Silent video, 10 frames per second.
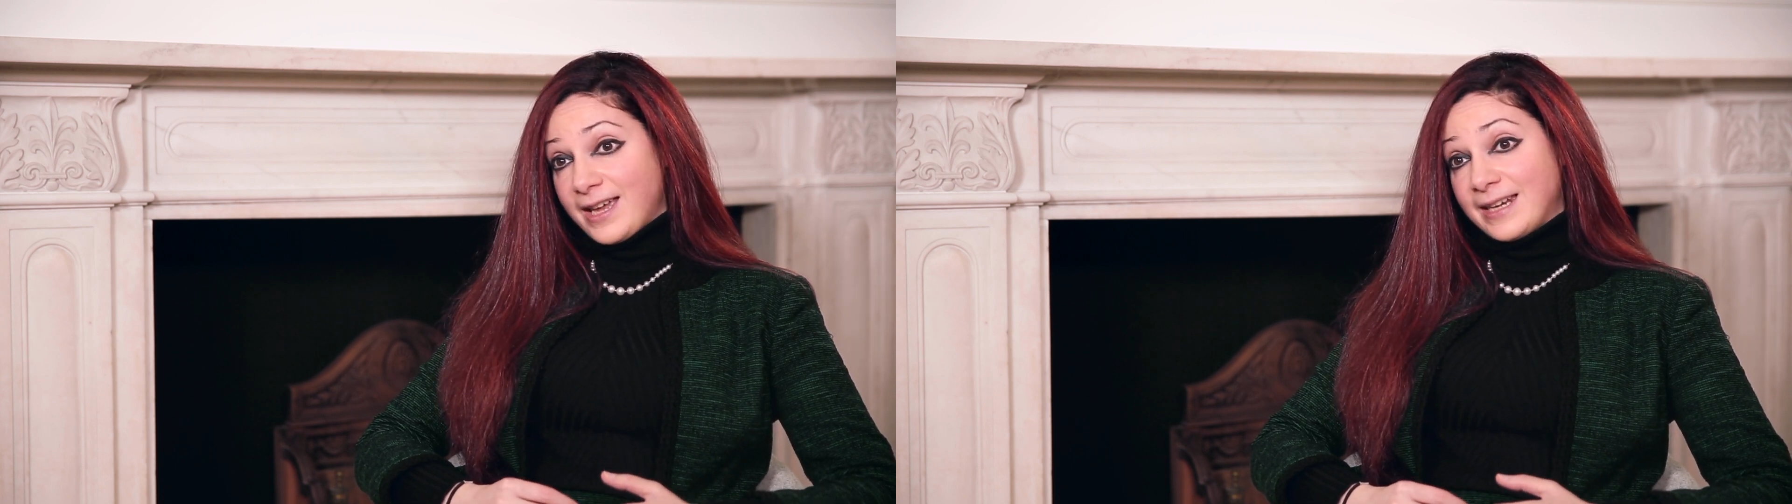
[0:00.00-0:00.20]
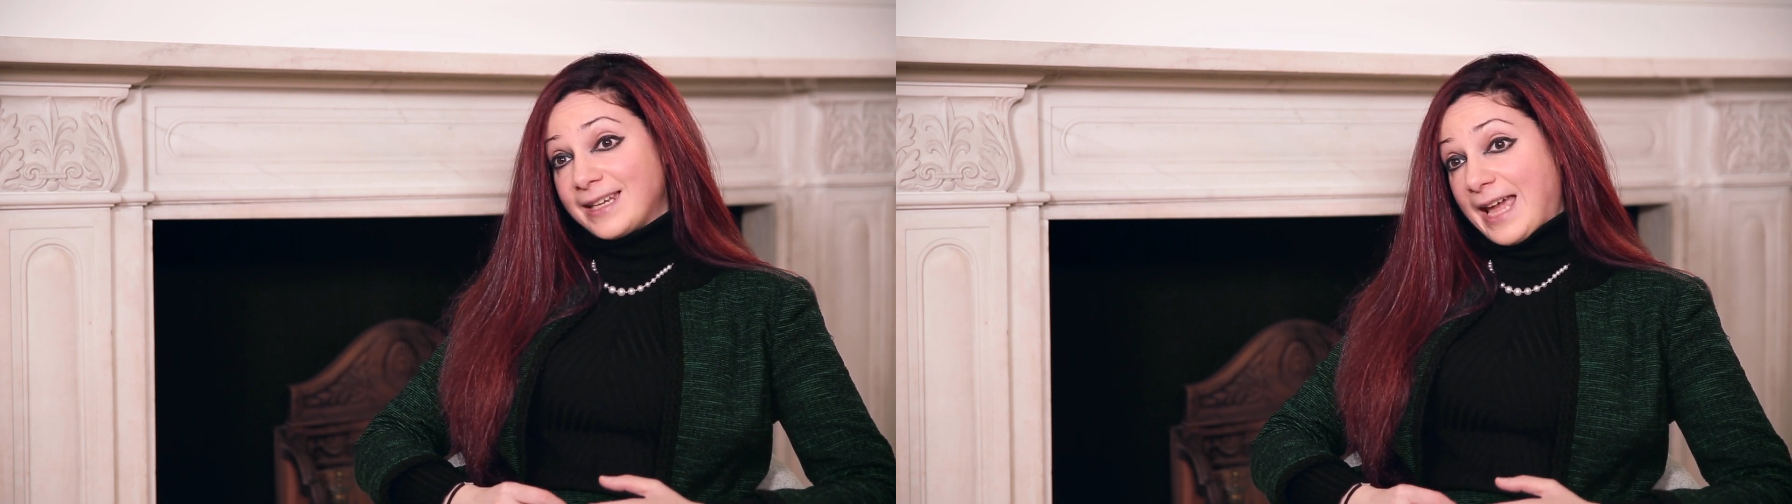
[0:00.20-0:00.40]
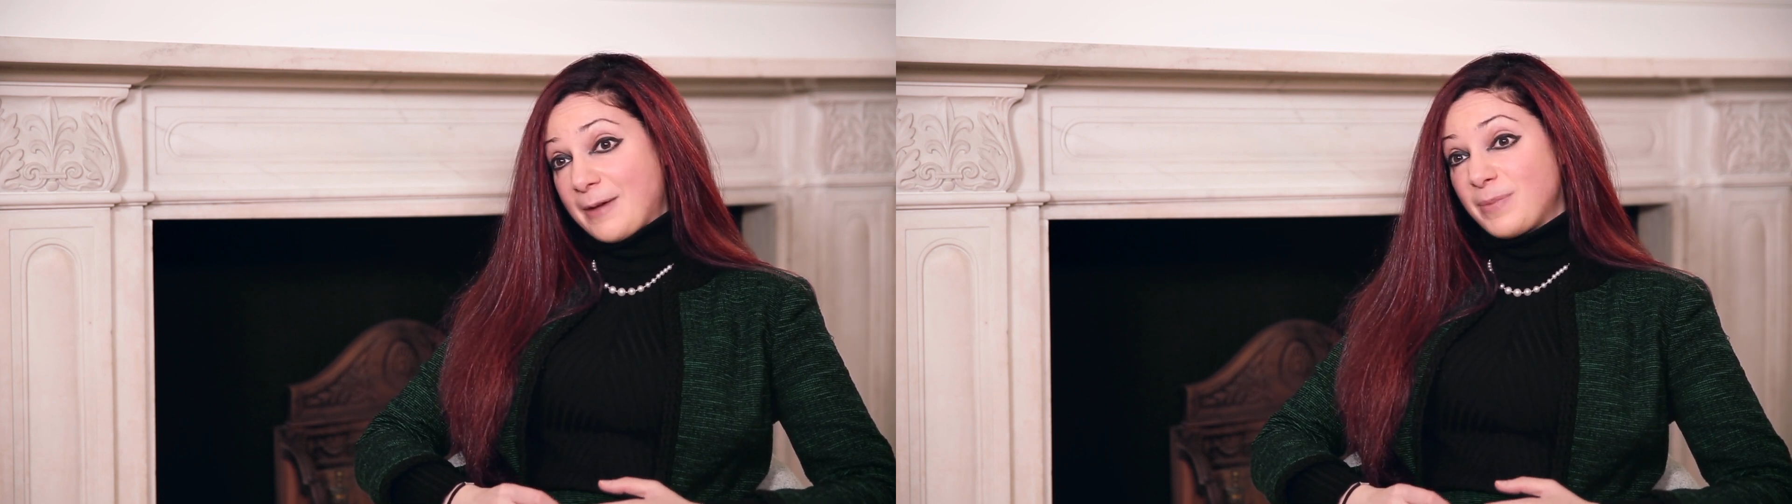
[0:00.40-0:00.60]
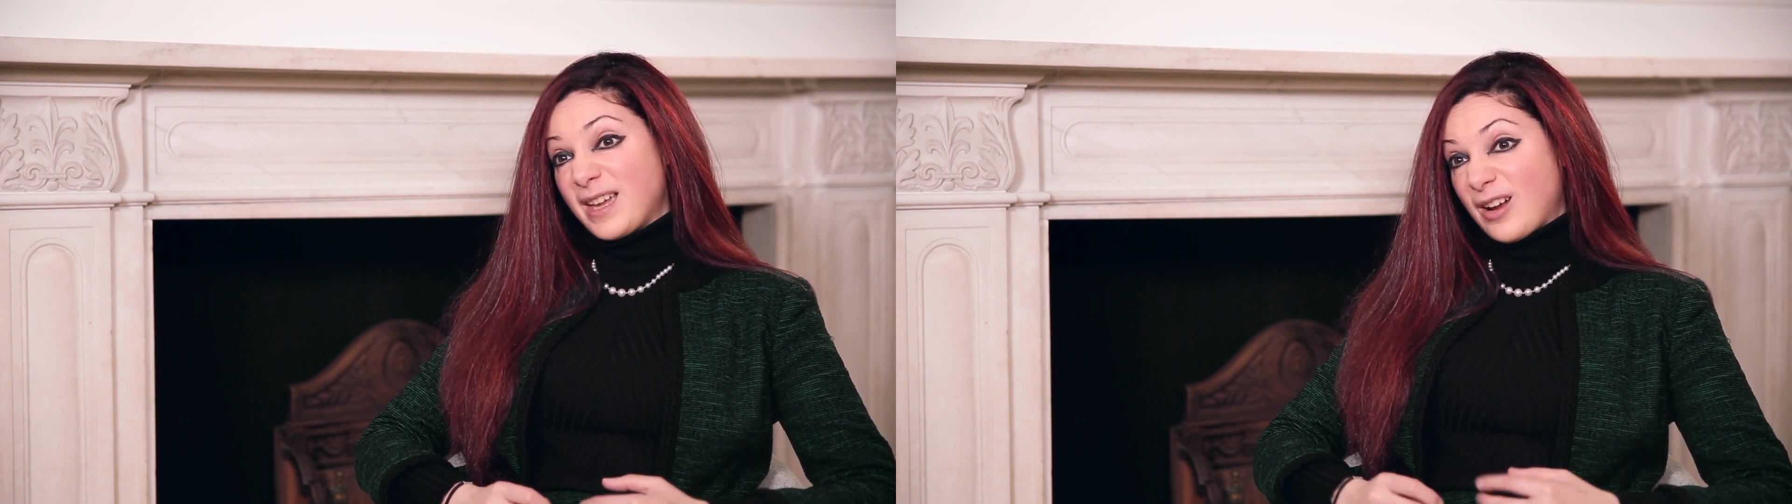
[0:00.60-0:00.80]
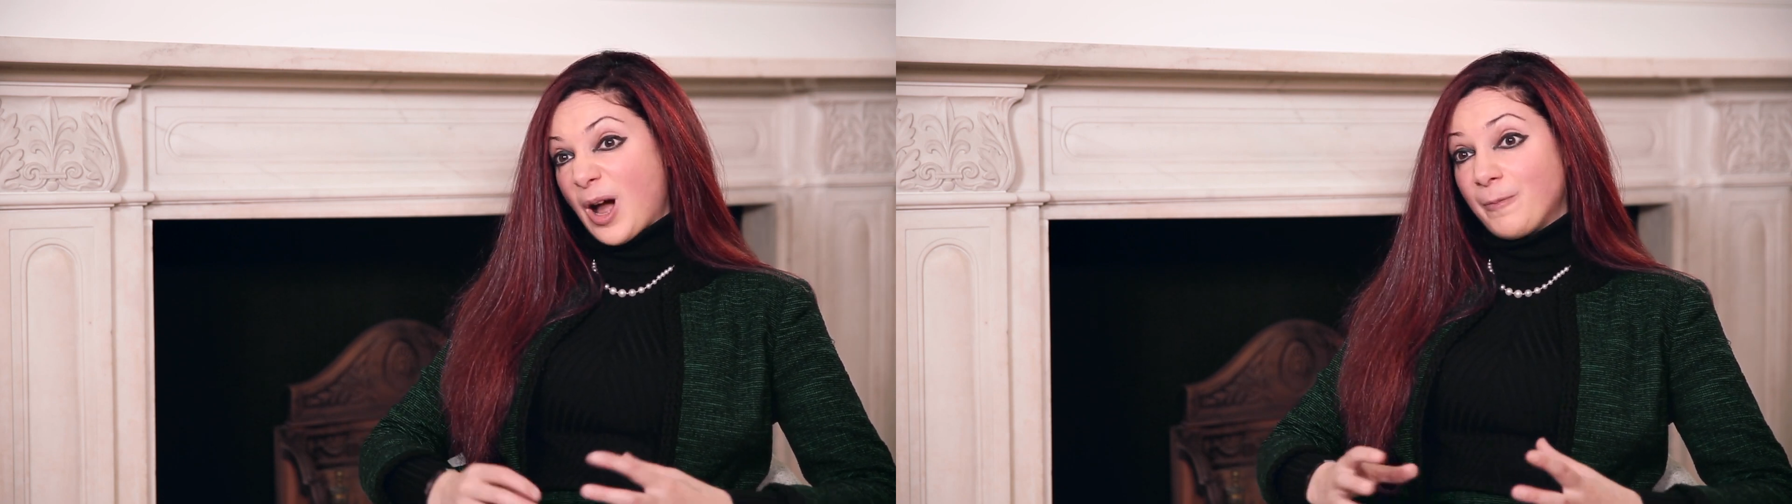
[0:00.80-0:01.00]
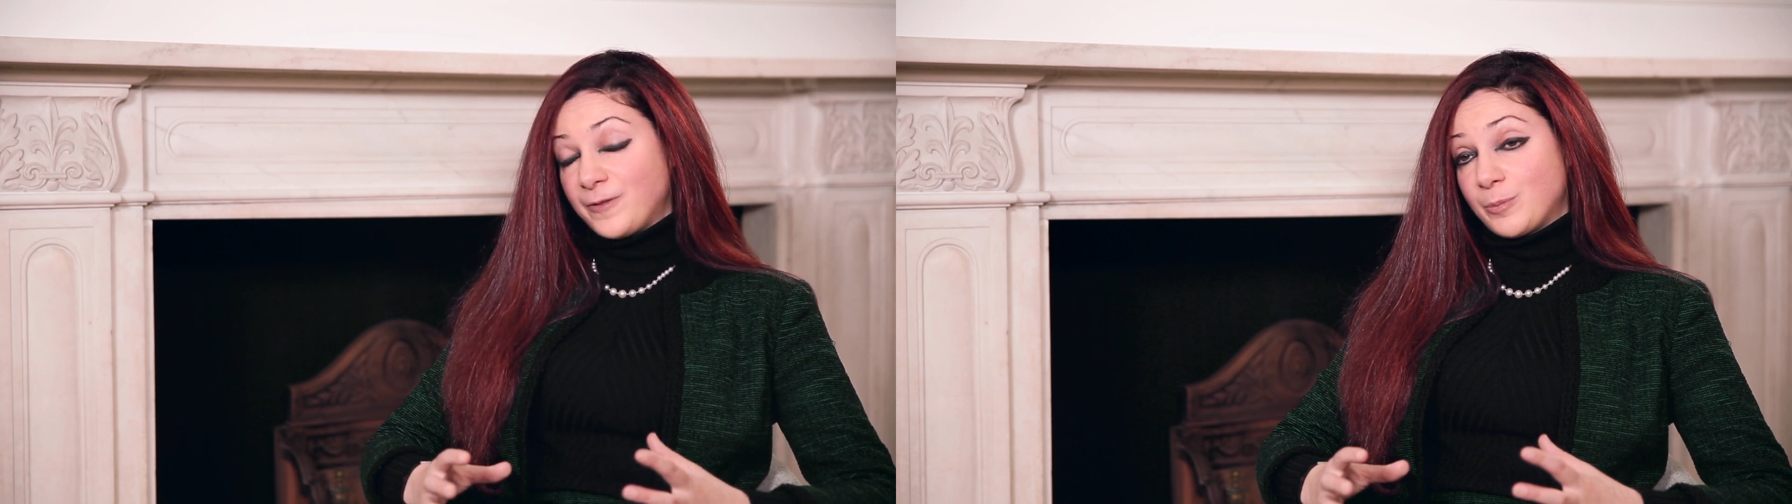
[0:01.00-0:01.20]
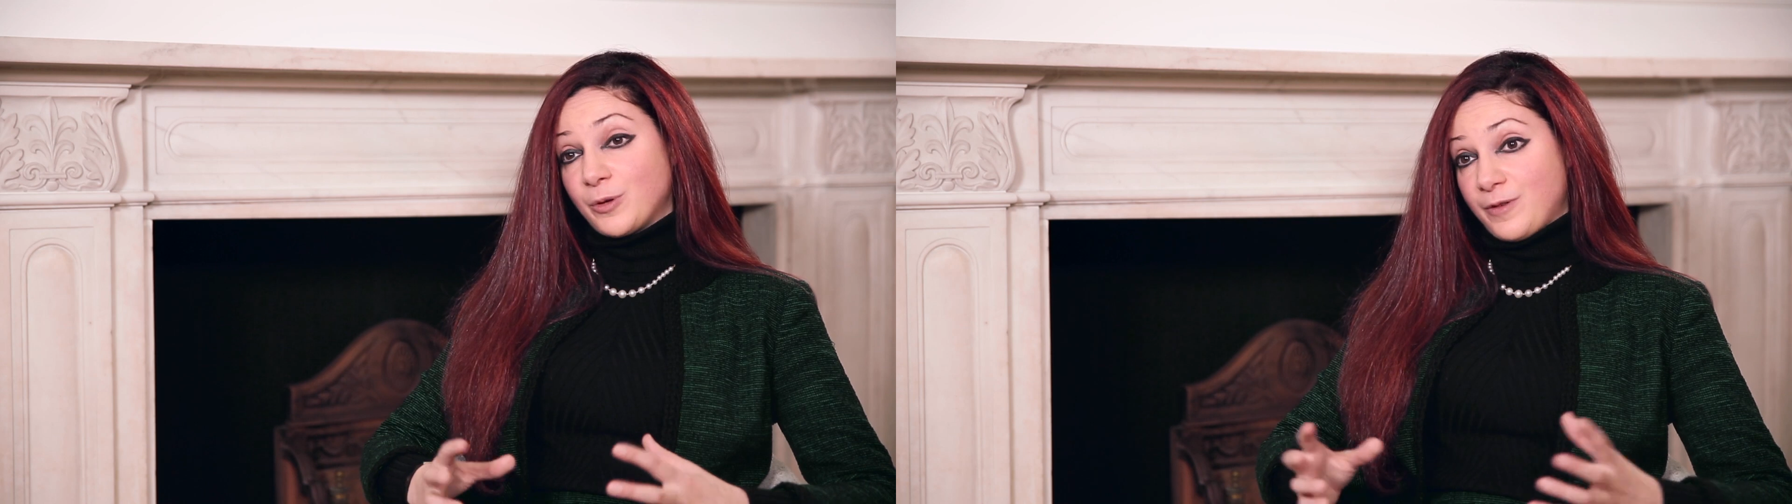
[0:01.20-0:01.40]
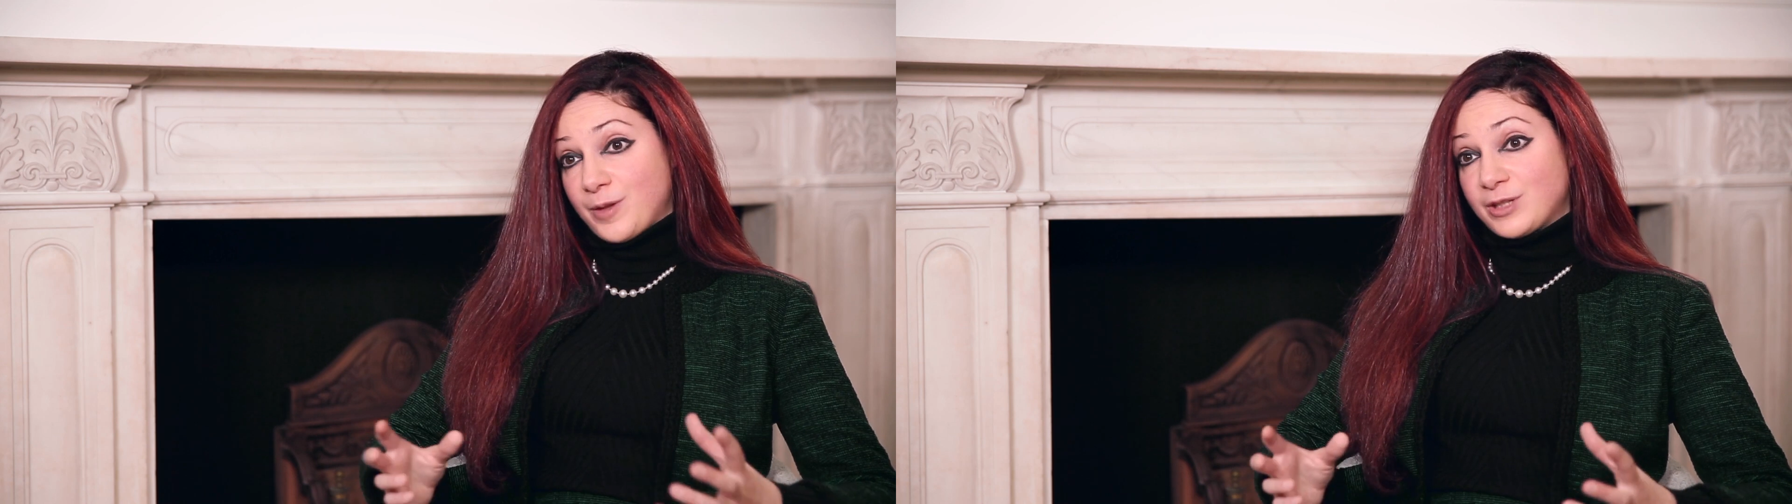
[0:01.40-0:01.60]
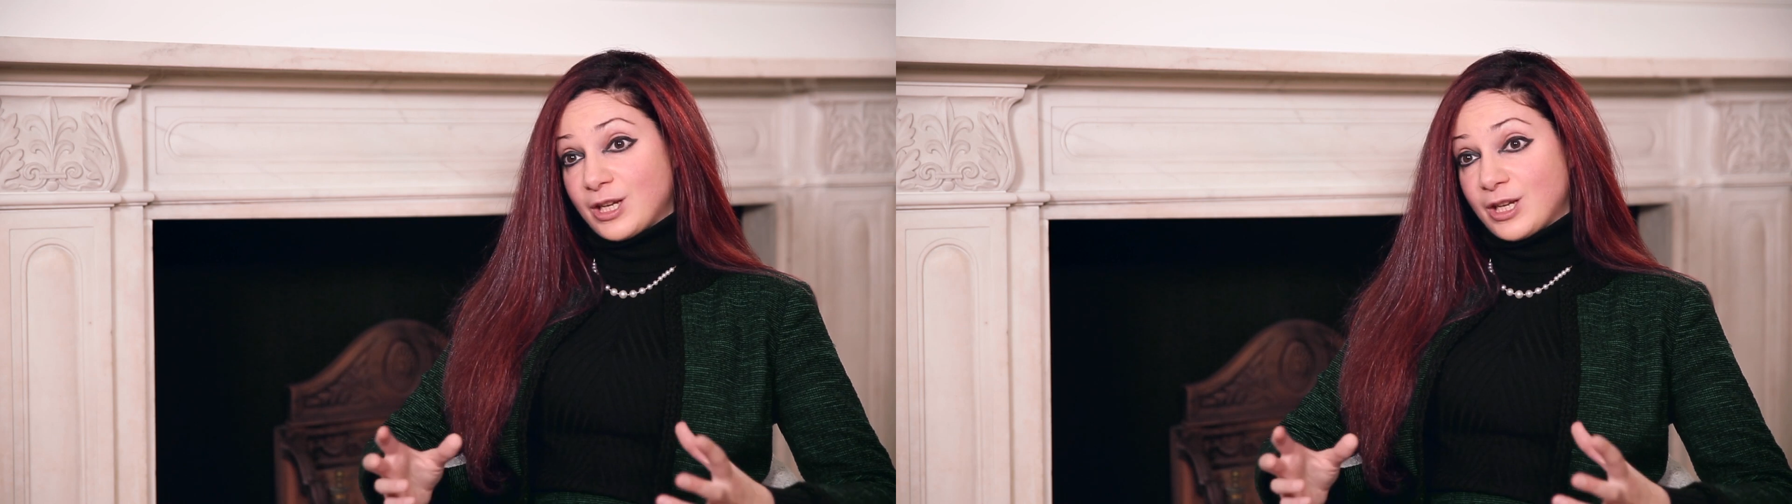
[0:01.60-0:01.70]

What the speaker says: and it can be uncomfortable for them